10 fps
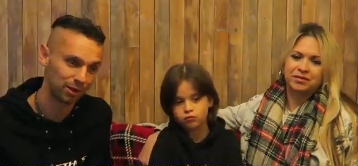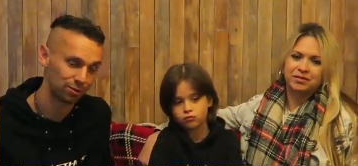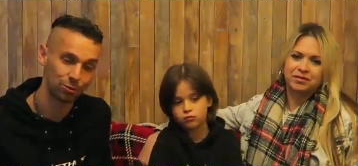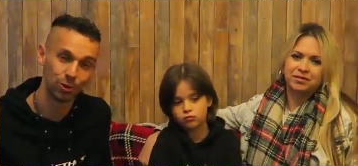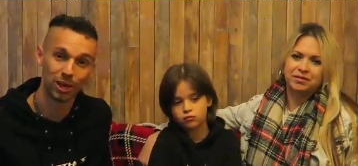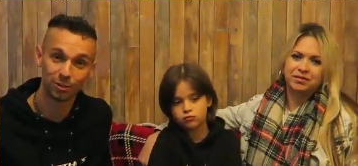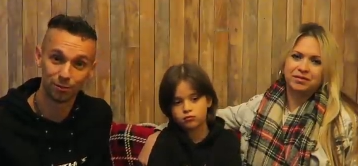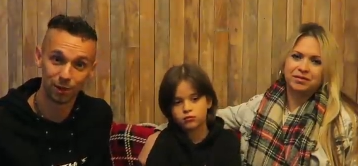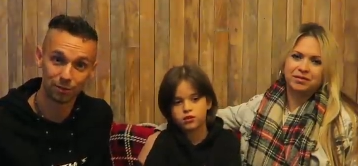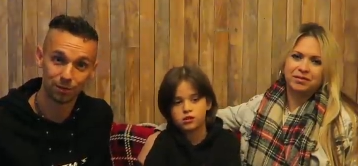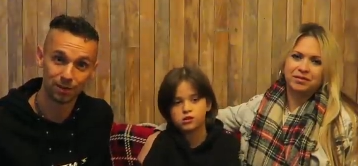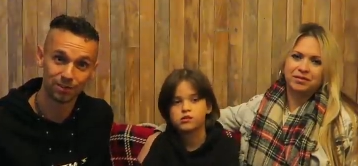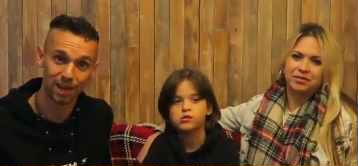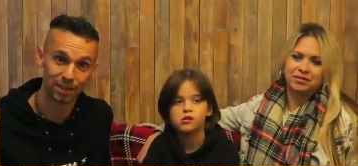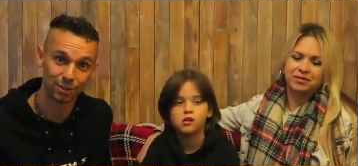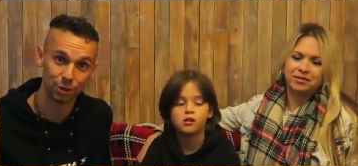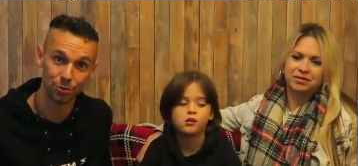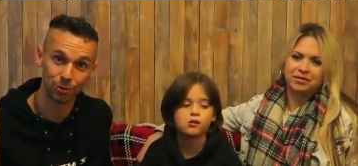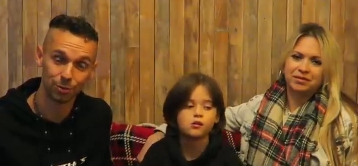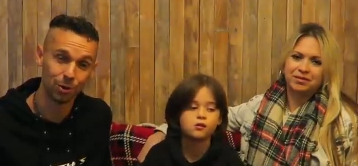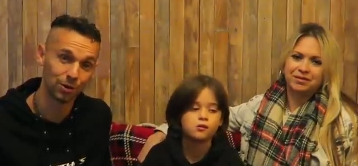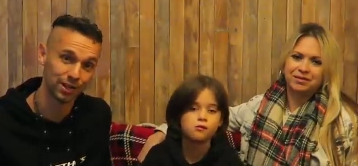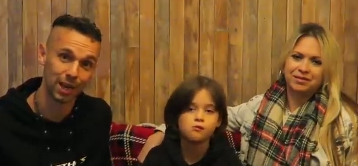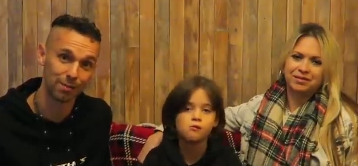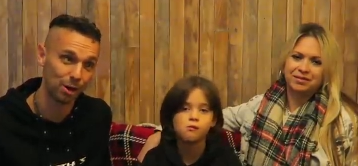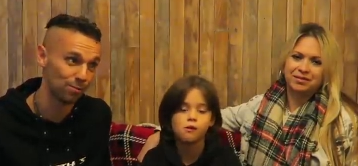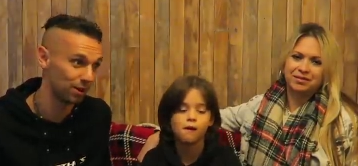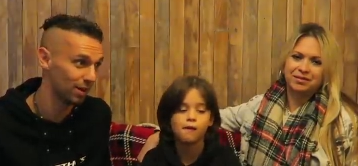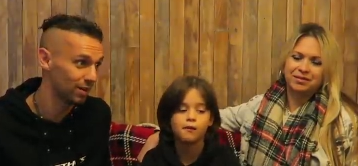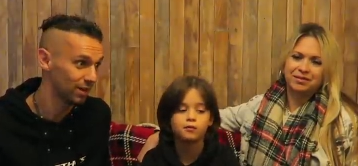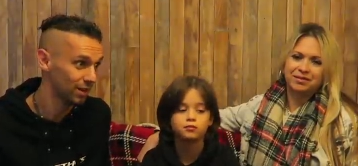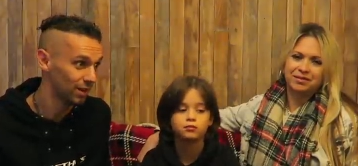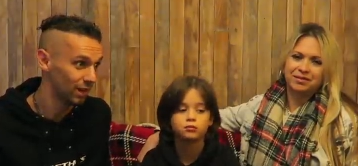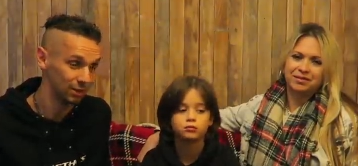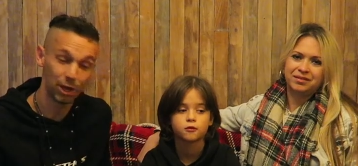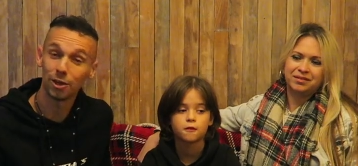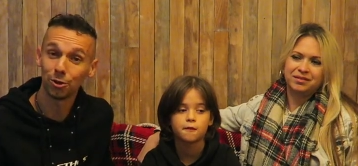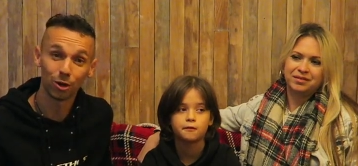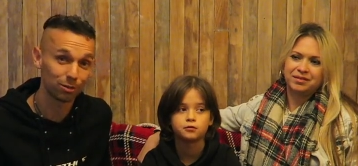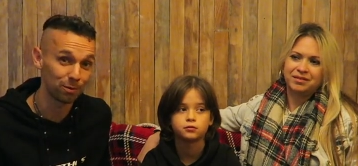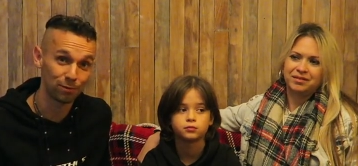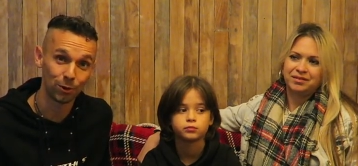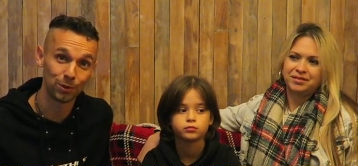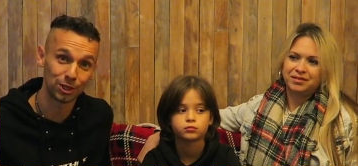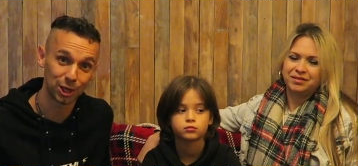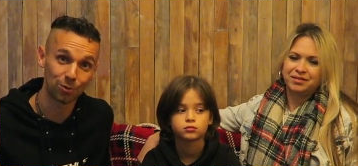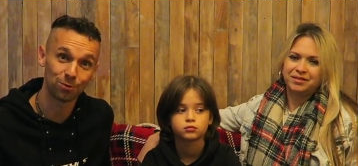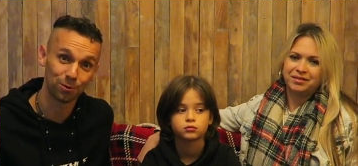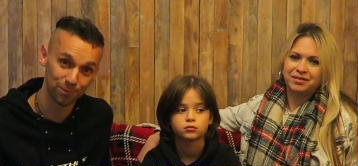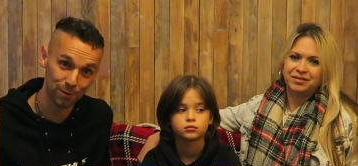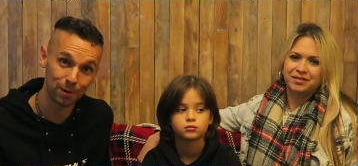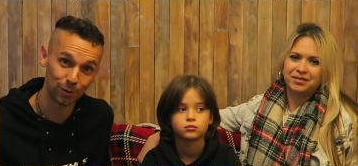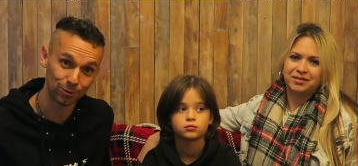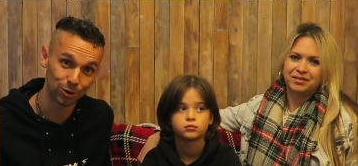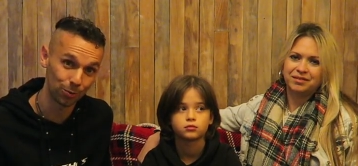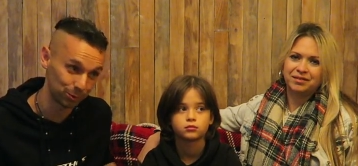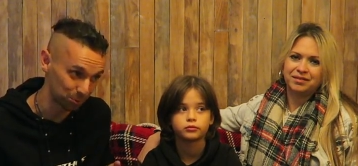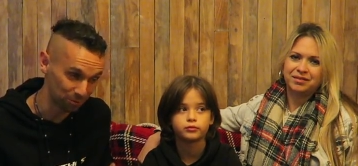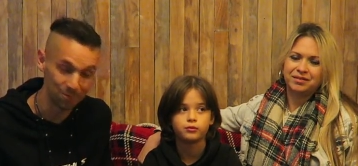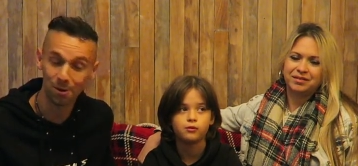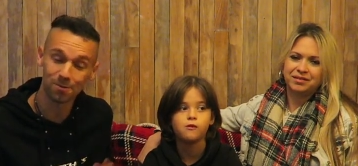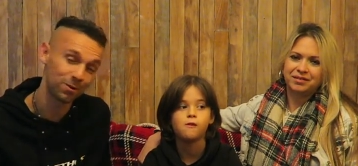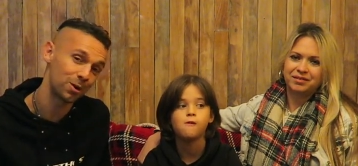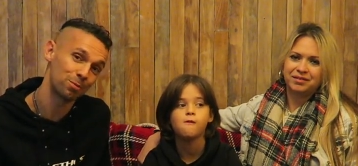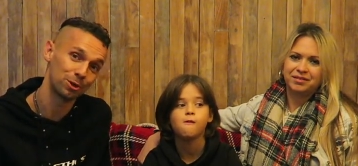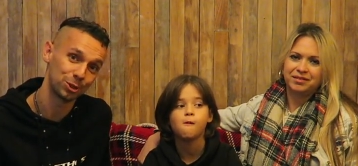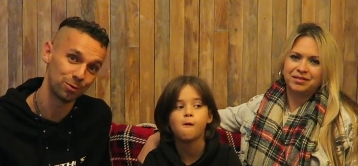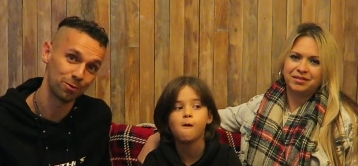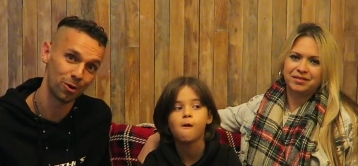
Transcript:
Speaker 1: We had a store at London Veg Fest, and you and your partner came over. And yeah, you guys have been following the channel for a very long time, which we're very, very appreciative